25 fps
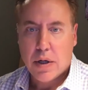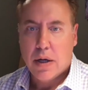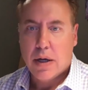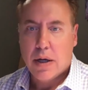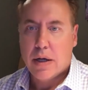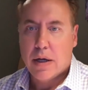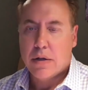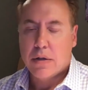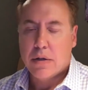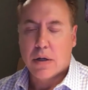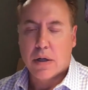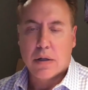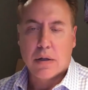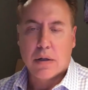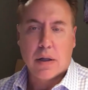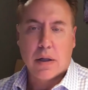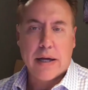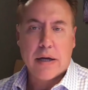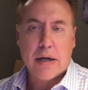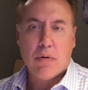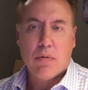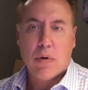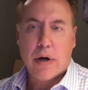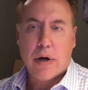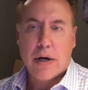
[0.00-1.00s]
And
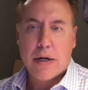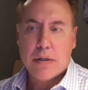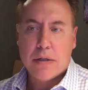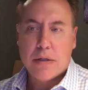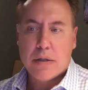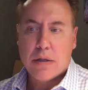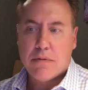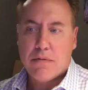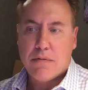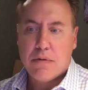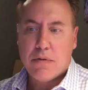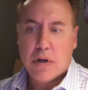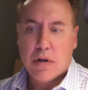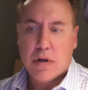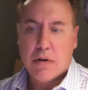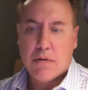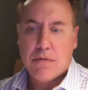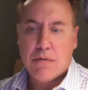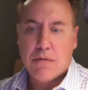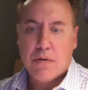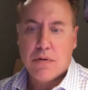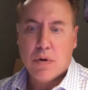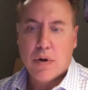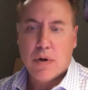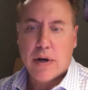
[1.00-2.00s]
likewise,
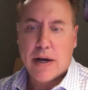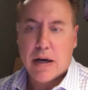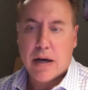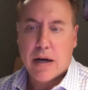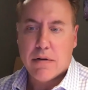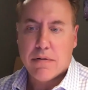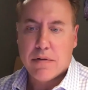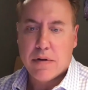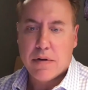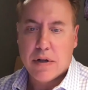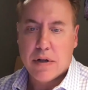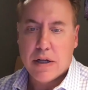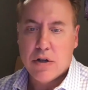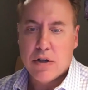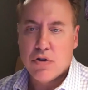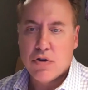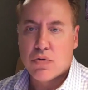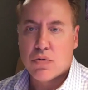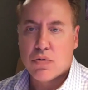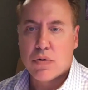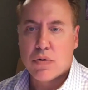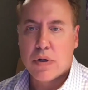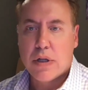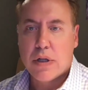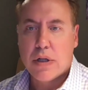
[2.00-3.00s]
if you have an
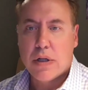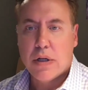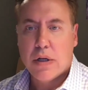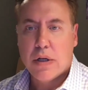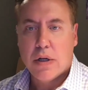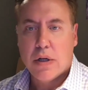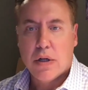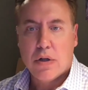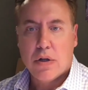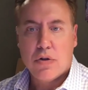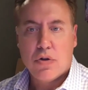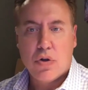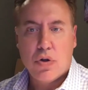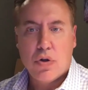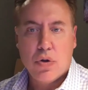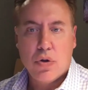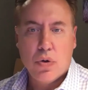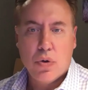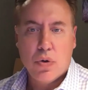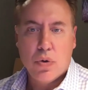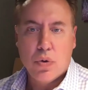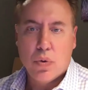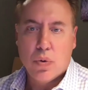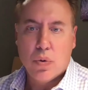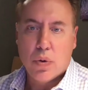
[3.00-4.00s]
injury
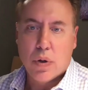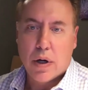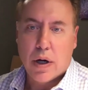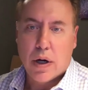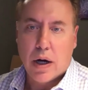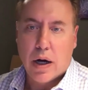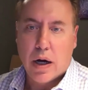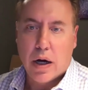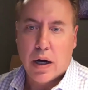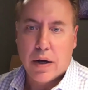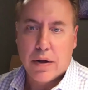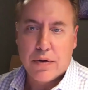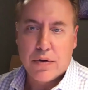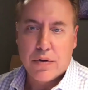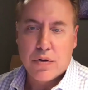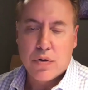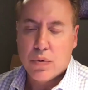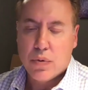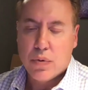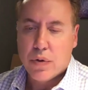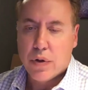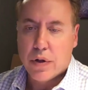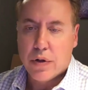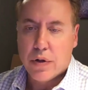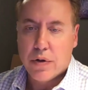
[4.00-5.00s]
to
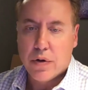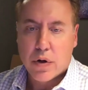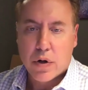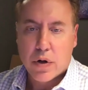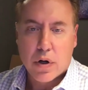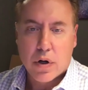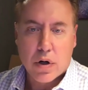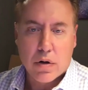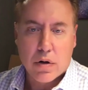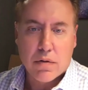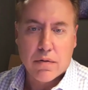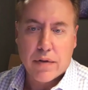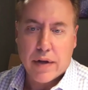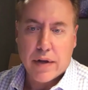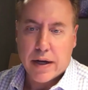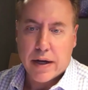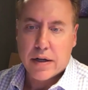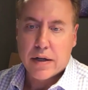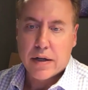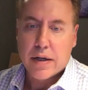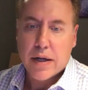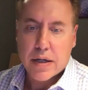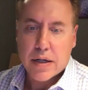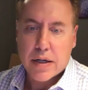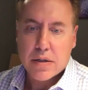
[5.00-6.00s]
the nerve
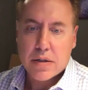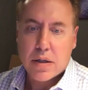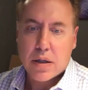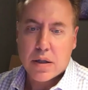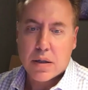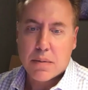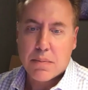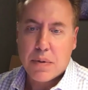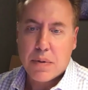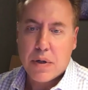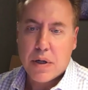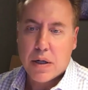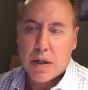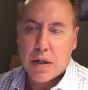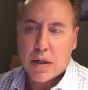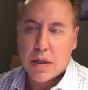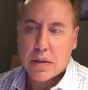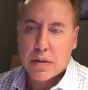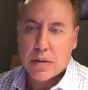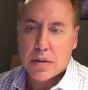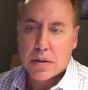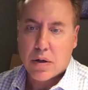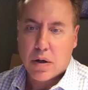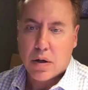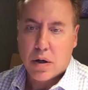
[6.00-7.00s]
that connects to the
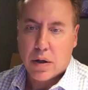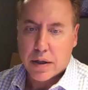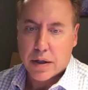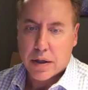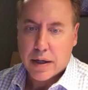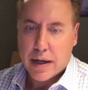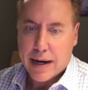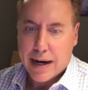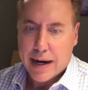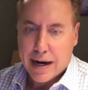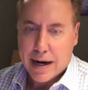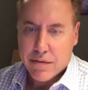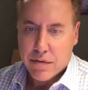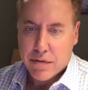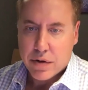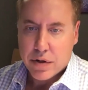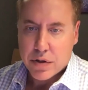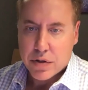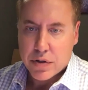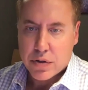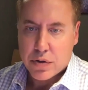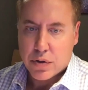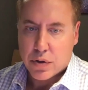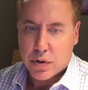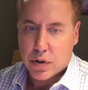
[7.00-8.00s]
penis, called the
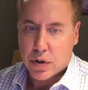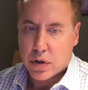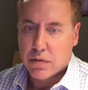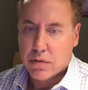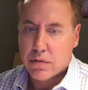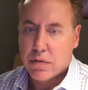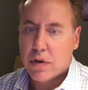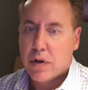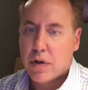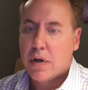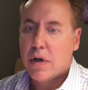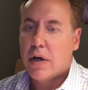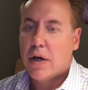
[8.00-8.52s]
cavernous nerve,